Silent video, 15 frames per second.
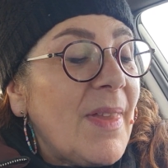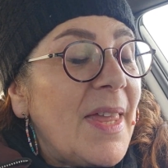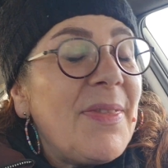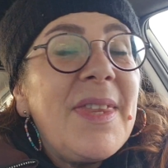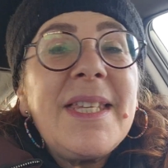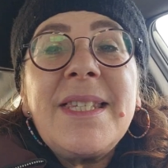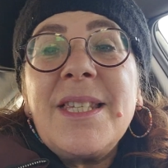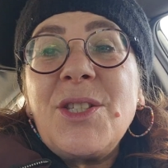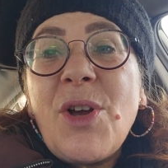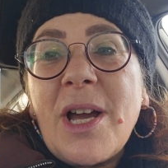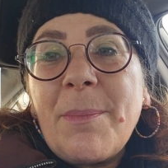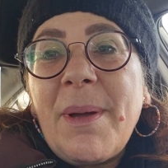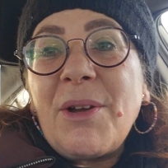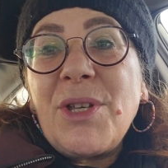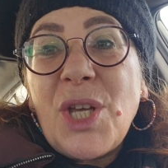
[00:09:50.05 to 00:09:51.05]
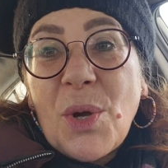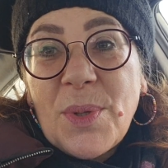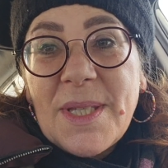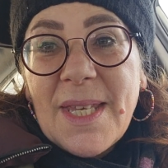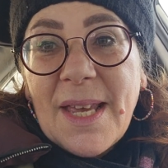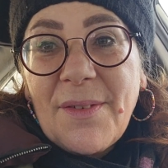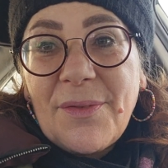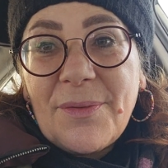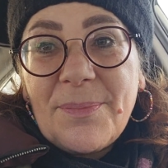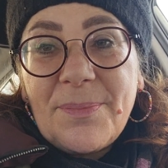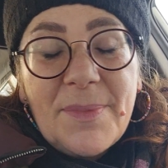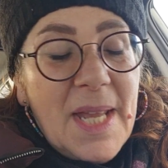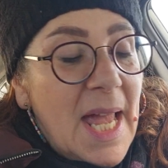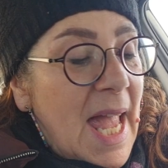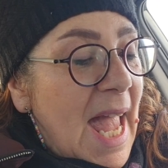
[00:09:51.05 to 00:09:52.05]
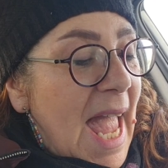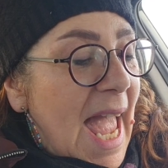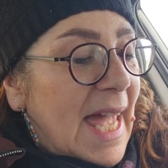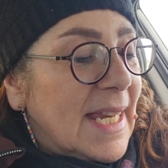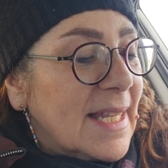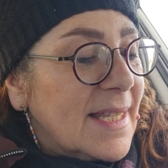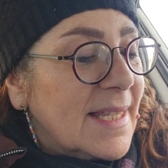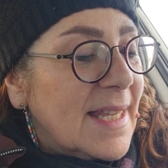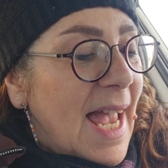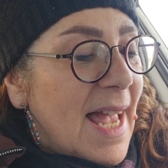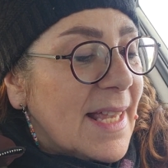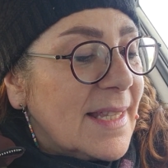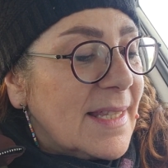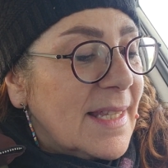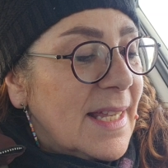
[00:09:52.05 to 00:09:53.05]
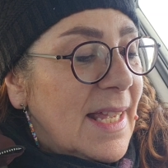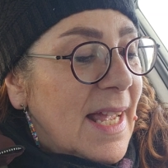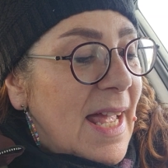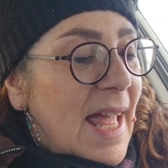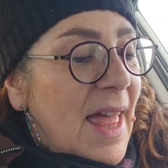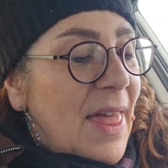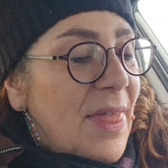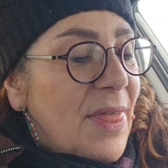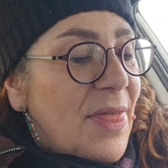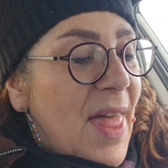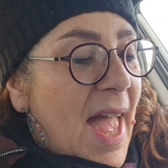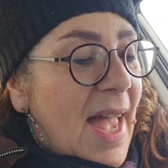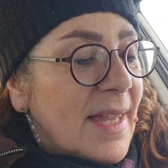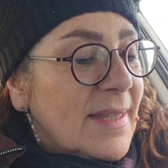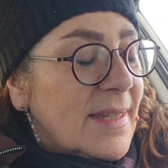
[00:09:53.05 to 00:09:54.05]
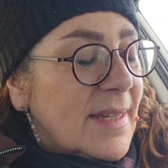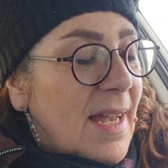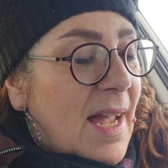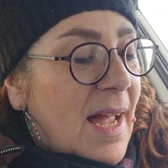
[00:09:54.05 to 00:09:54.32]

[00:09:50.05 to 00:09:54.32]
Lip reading: this is talking about Yosef, and it says that